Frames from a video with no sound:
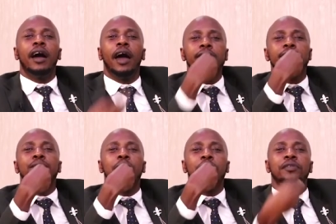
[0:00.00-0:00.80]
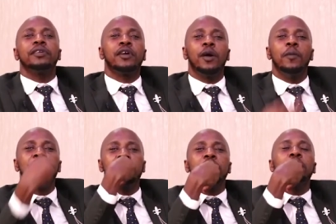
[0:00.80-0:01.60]
Hand to mouth.
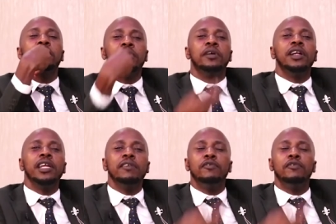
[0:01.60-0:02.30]
Comfortable. Mm-hmm. Live